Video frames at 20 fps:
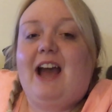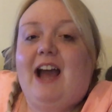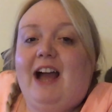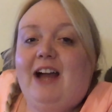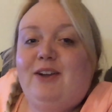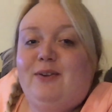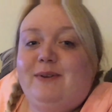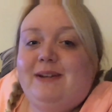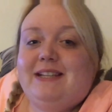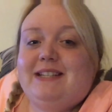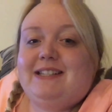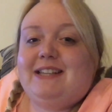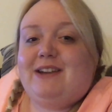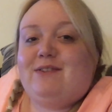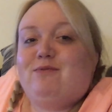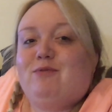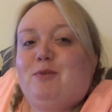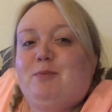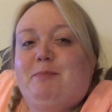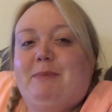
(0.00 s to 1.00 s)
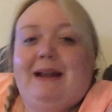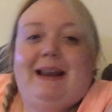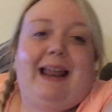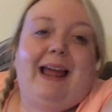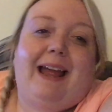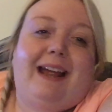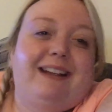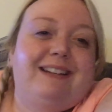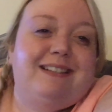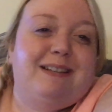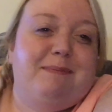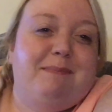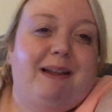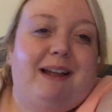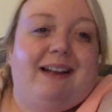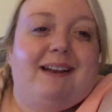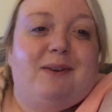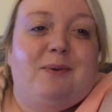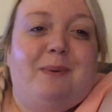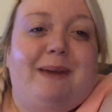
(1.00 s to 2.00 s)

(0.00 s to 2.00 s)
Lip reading: I always sit and rub my legs. I'm like a